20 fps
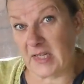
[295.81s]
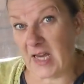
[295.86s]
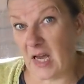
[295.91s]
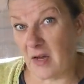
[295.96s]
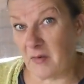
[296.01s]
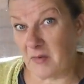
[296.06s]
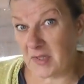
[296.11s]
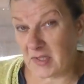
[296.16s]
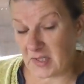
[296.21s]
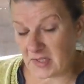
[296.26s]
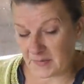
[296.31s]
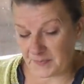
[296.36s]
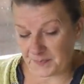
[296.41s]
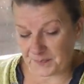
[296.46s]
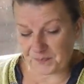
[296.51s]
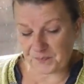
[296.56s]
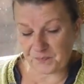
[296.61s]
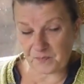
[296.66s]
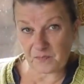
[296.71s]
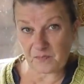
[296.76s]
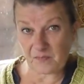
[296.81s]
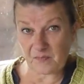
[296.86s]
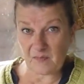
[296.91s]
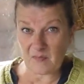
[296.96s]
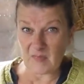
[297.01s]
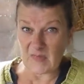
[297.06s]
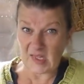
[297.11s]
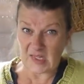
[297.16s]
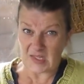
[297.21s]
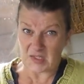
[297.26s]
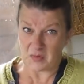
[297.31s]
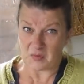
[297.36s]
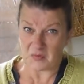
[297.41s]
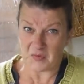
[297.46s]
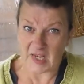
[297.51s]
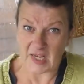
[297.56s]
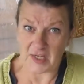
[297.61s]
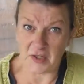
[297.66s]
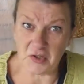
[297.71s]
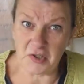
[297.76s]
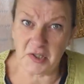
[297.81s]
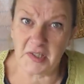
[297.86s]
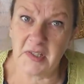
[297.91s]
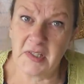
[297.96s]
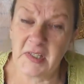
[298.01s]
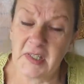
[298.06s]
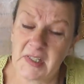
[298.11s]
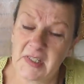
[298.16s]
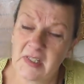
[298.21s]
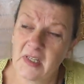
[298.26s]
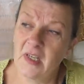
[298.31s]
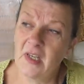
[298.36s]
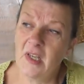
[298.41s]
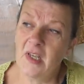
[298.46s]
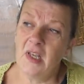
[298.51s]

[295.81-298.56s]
towers, that's sort of the entrance,